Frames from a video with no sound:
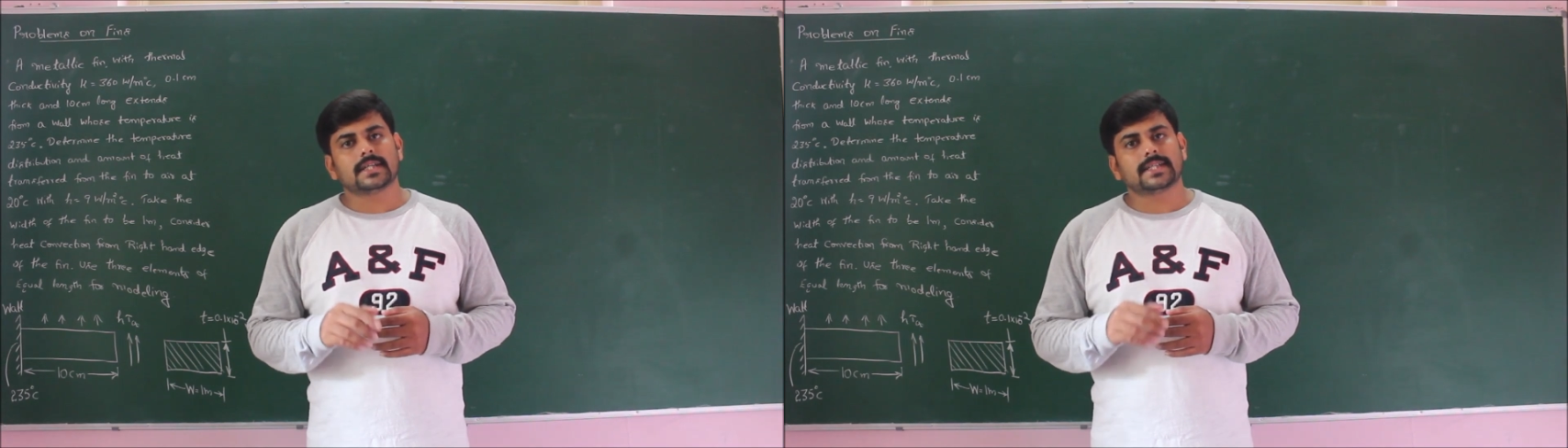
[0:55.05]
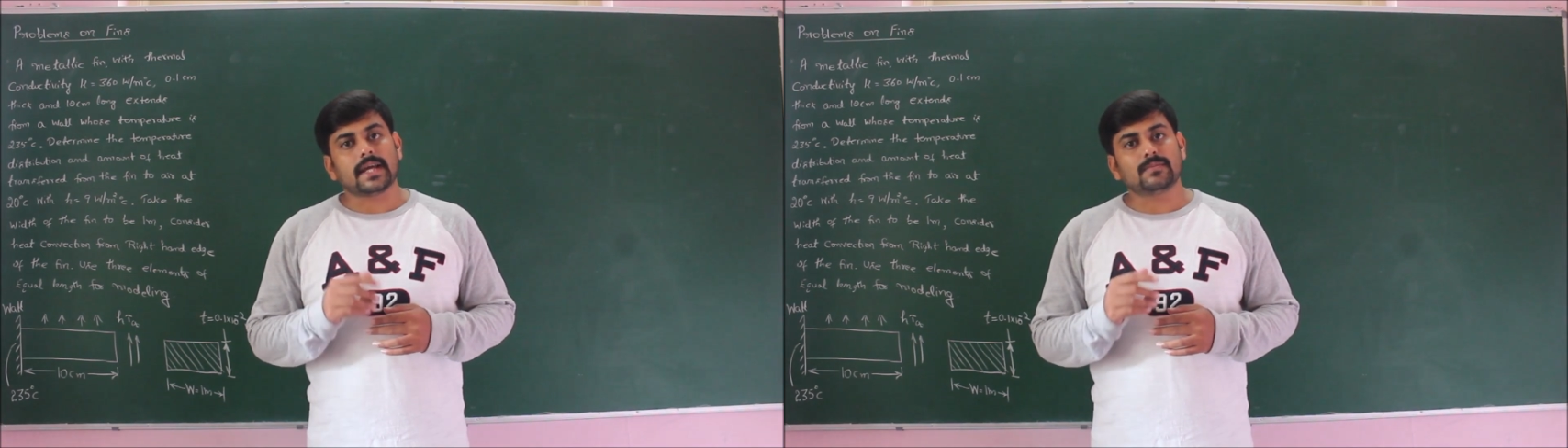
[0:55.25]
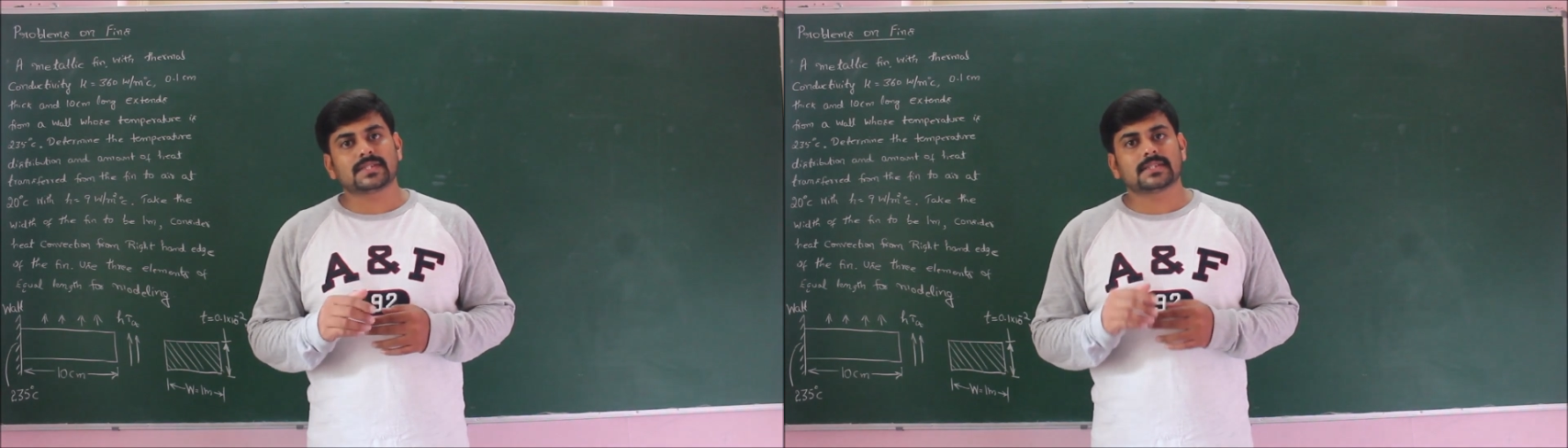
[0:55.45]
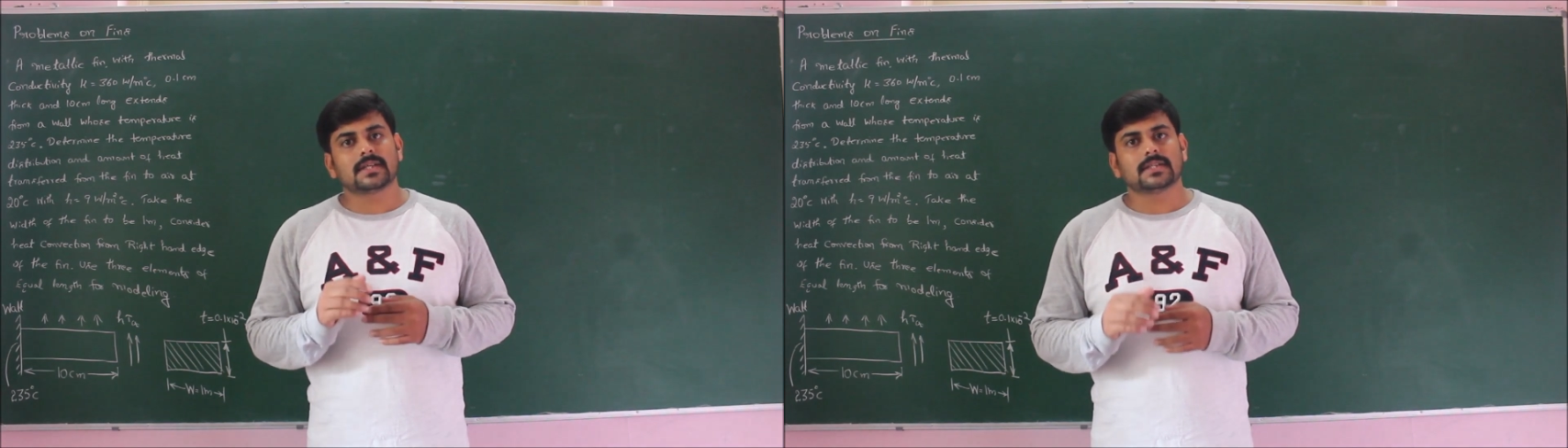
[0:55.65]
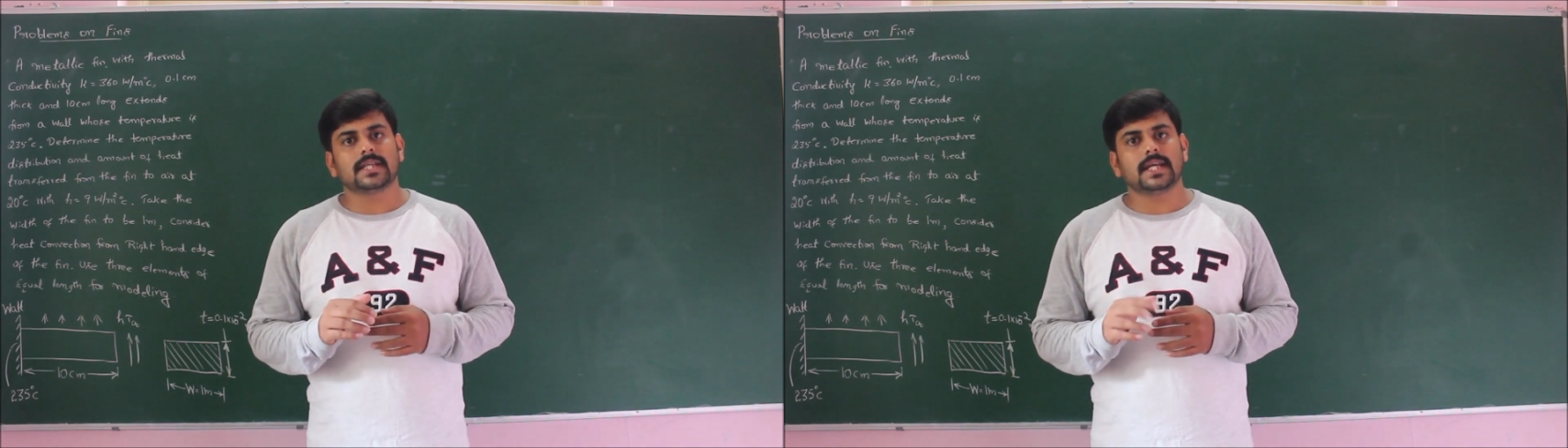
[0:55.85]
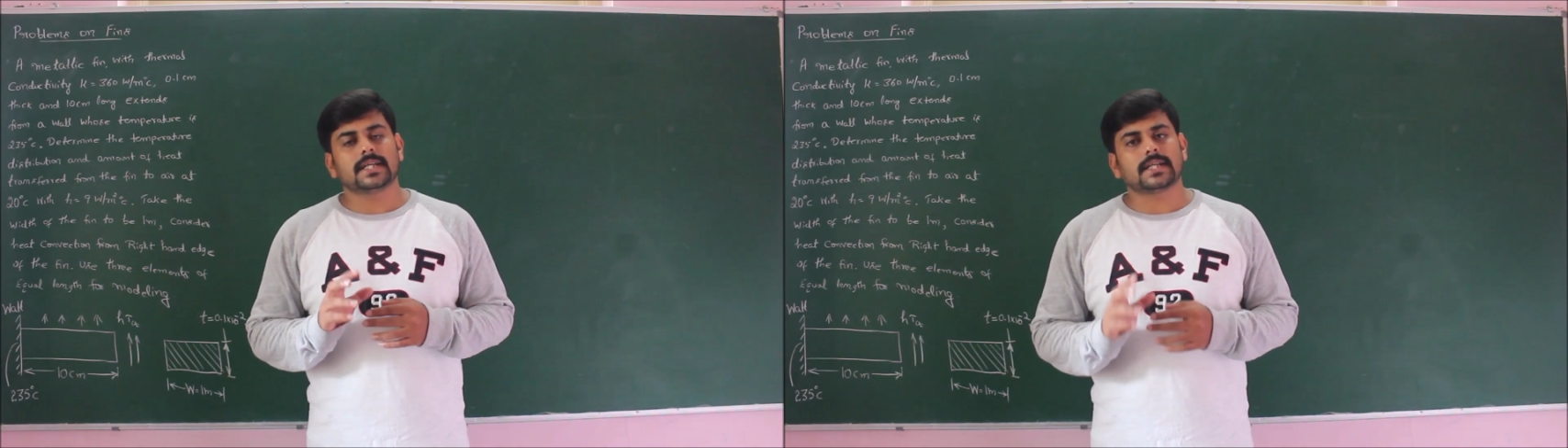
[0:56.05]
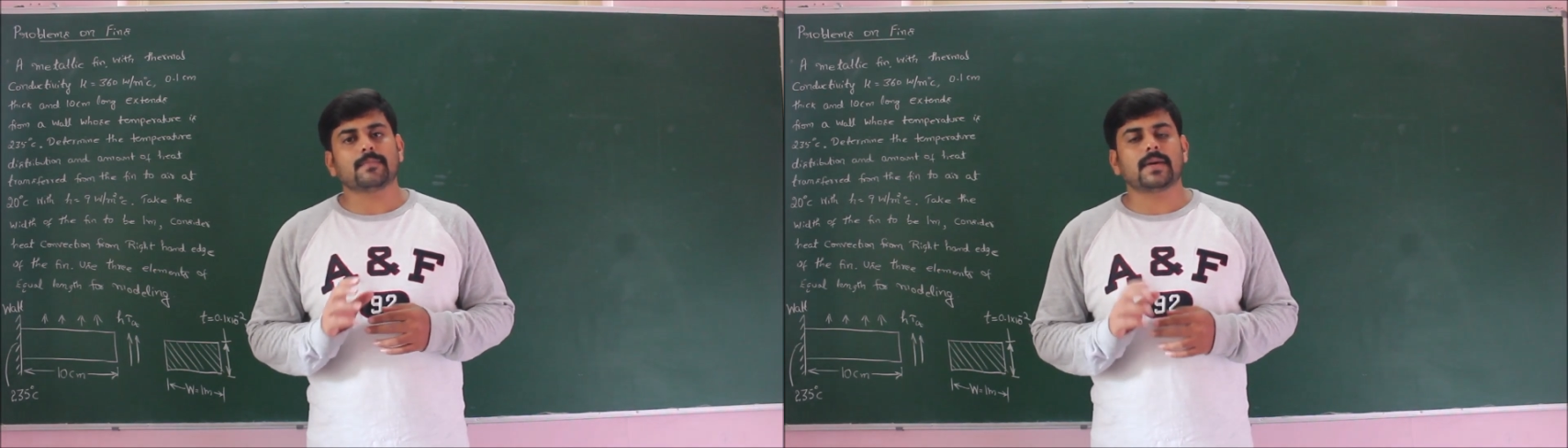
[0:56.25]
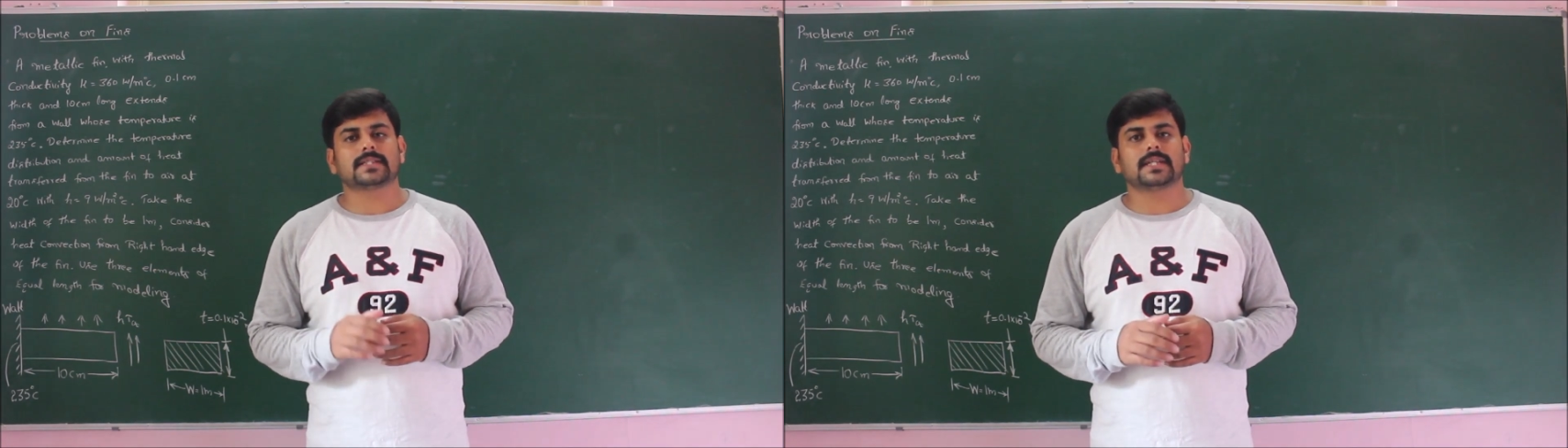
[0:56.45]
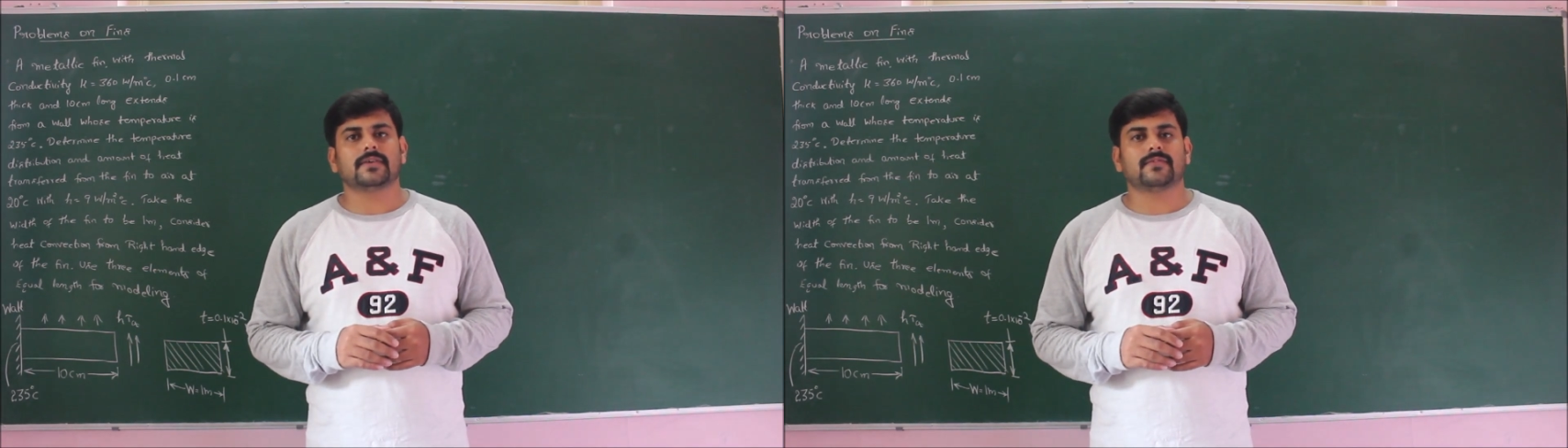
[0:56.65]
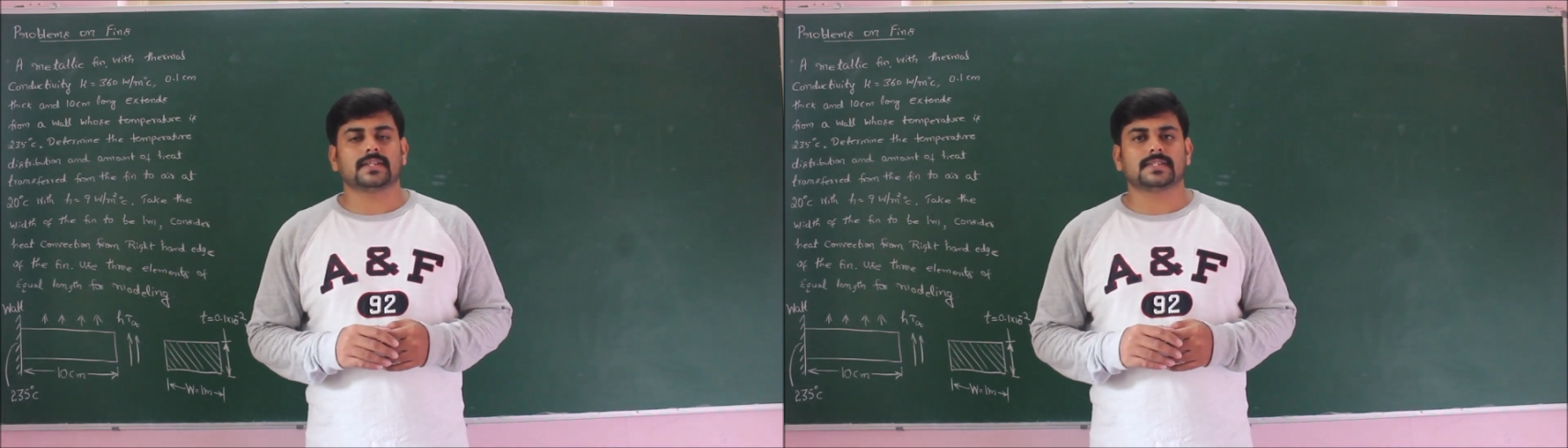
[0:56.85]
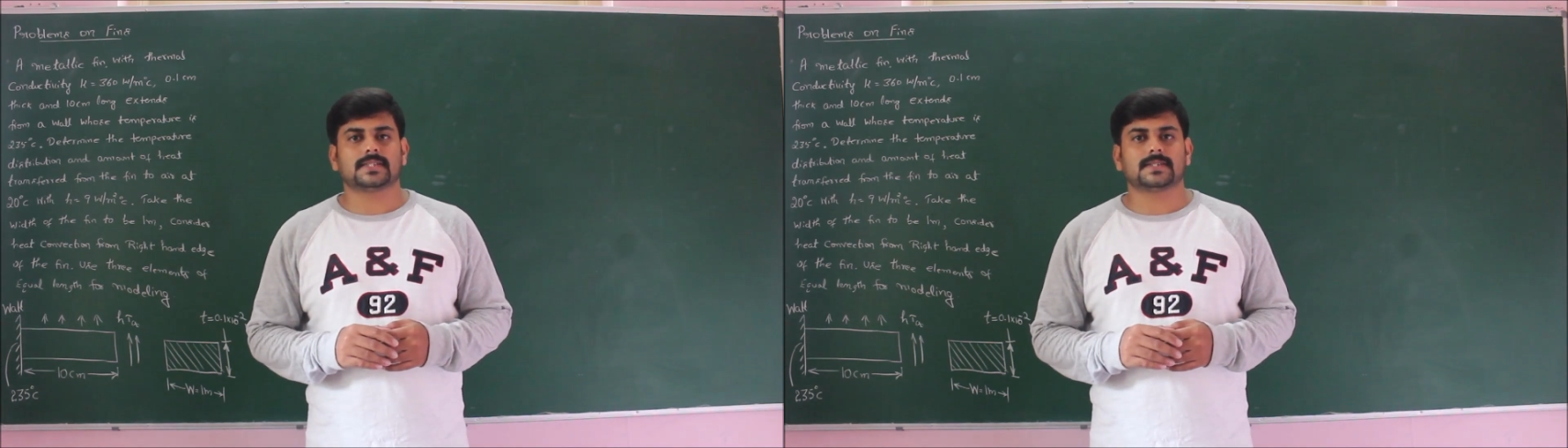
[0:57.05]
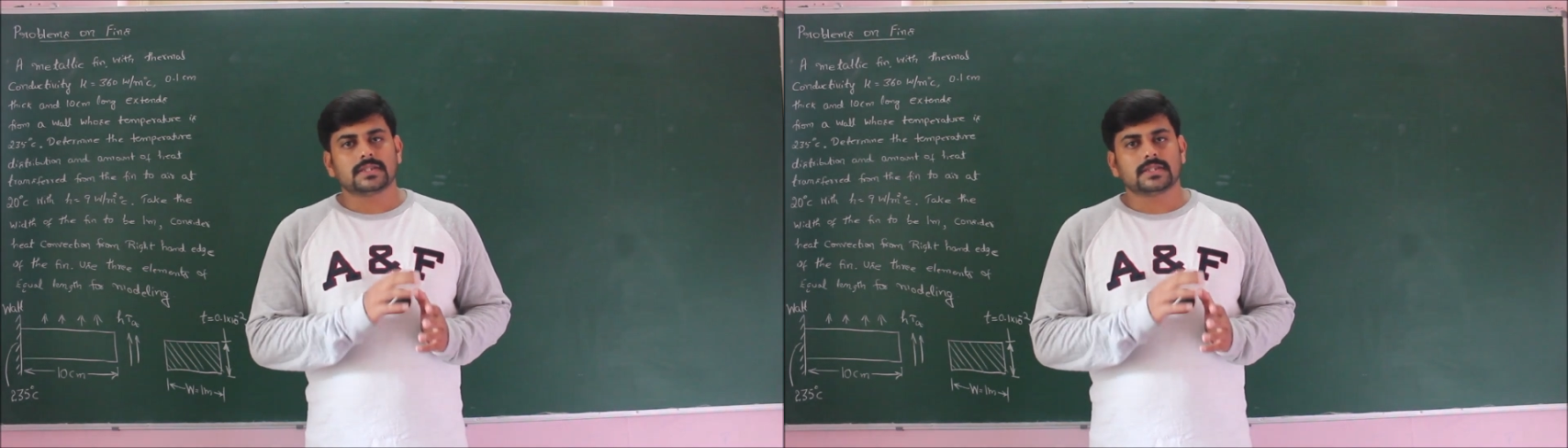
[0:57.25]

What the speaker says: times the temperature difference.